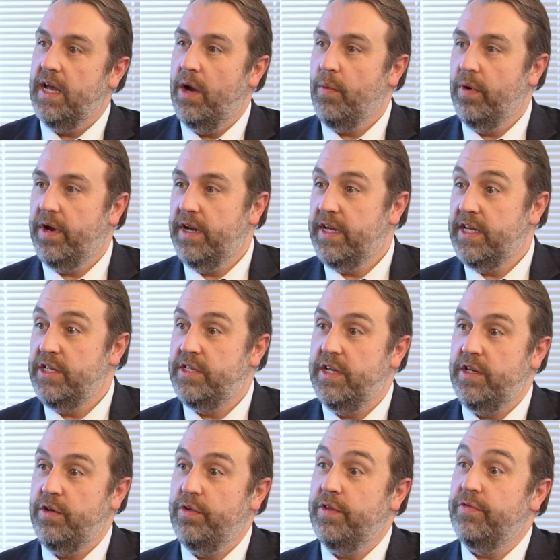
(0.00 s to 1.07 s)
And we're going to
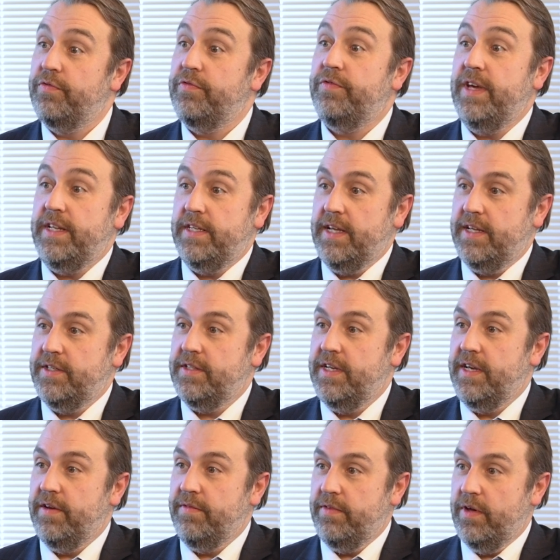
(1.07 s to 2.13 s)
continue the fit
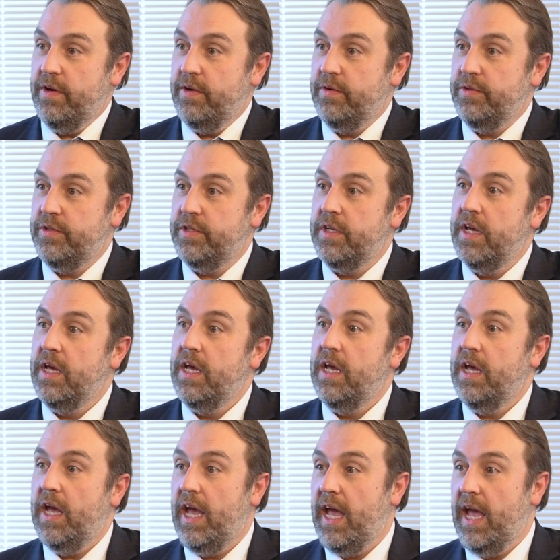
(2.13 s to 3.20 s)
testing of those.
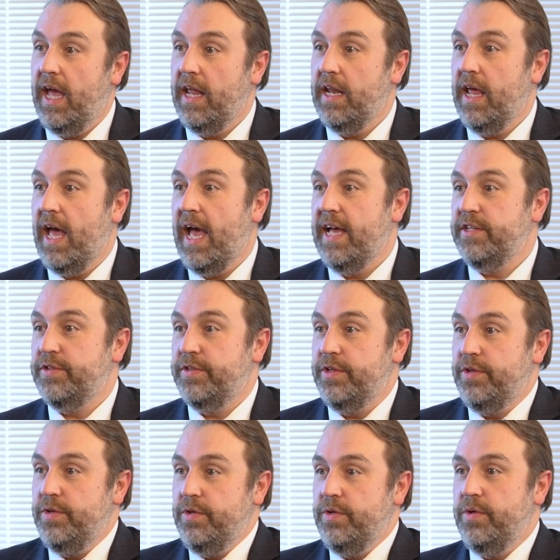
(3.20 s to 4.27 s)
And as
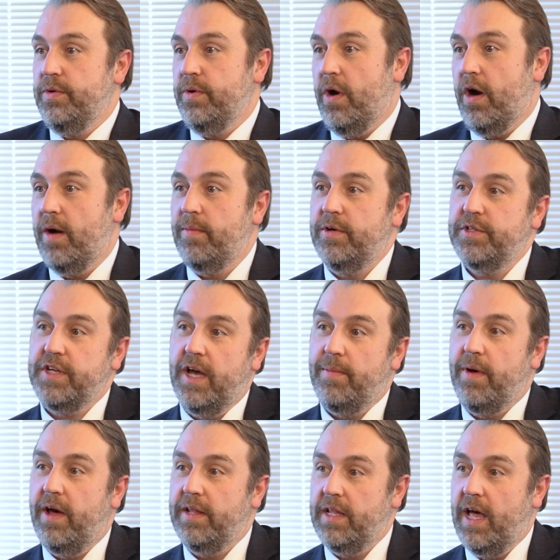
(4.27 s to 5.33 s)
the new armors
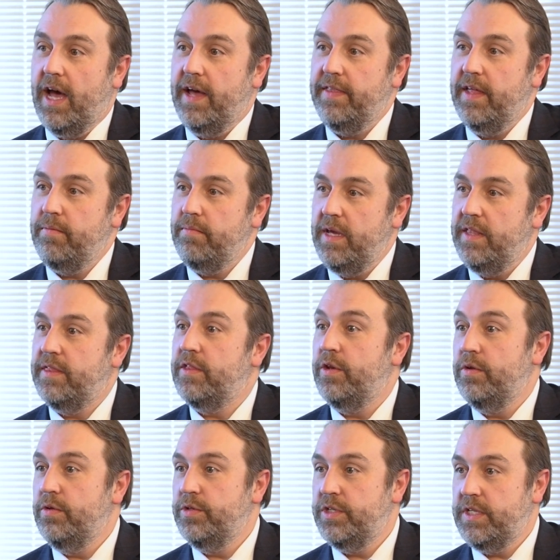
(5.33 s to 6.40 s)
come online that meet the
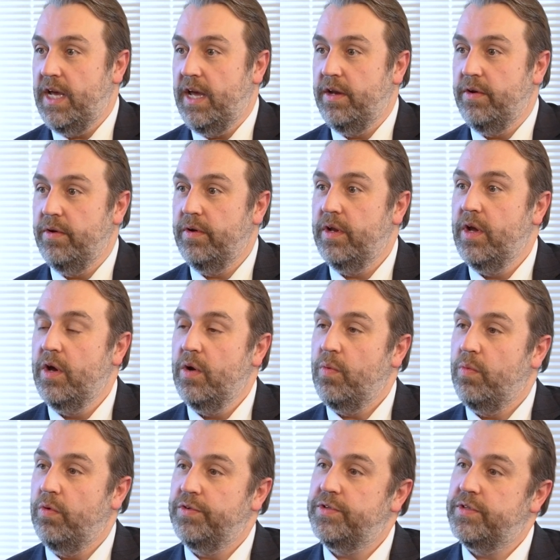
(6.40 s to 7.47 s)
new standard,
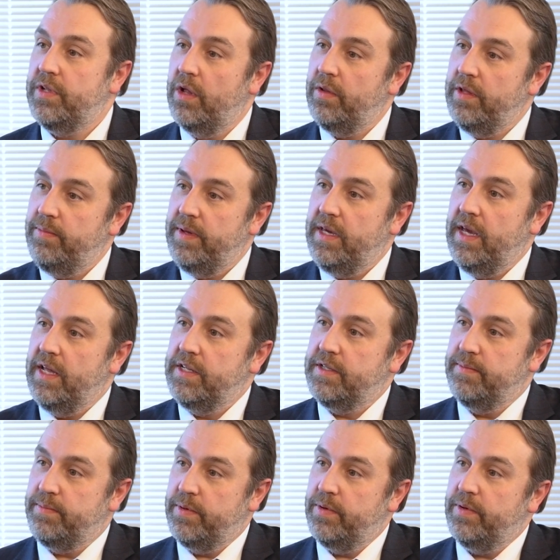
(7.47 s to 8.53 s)
we'll slowly begin
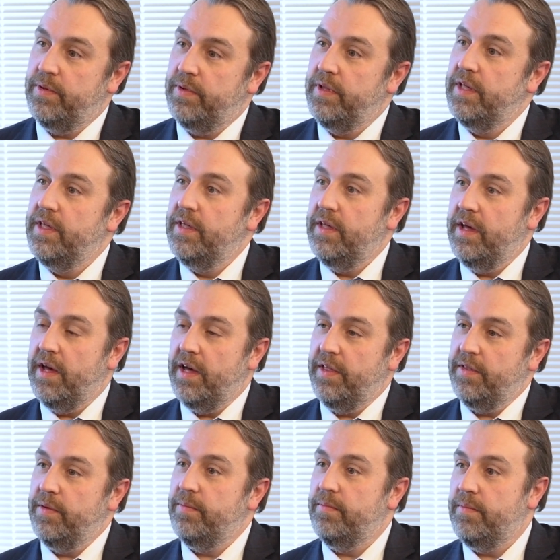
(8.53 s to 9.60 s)
to pull
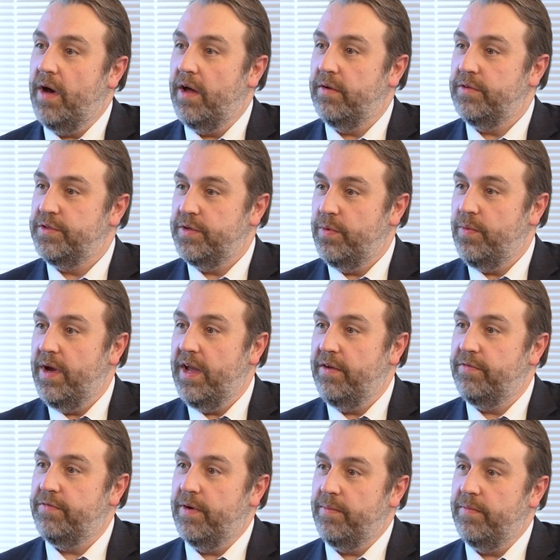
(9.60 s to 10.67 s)
models away
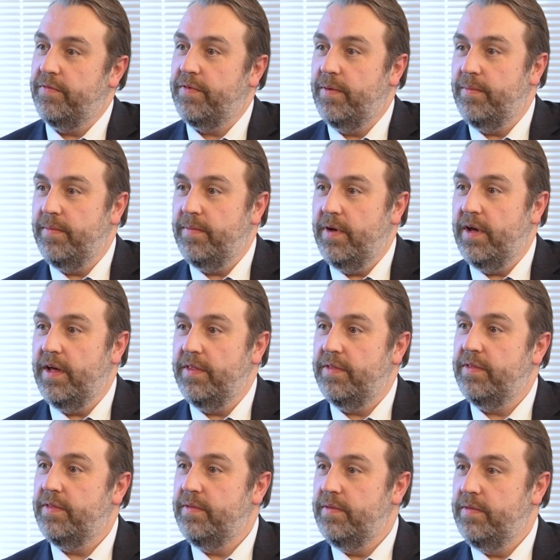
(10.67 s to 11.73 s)
from
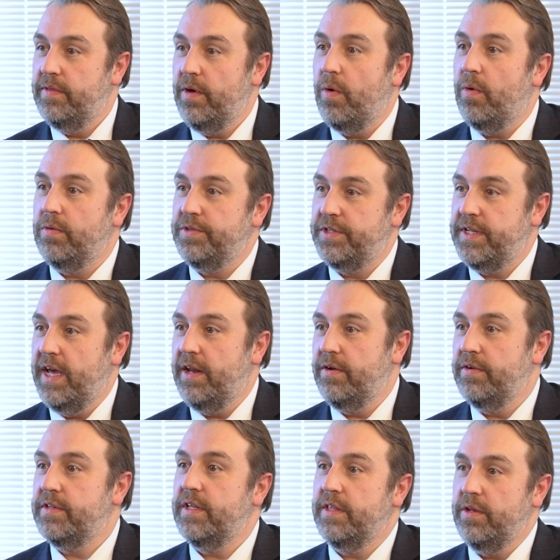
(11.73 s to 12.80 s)
the old
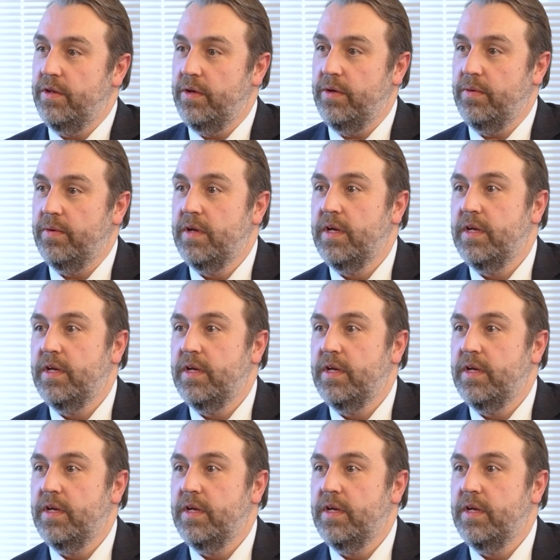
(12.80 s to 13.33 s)
standard to the new.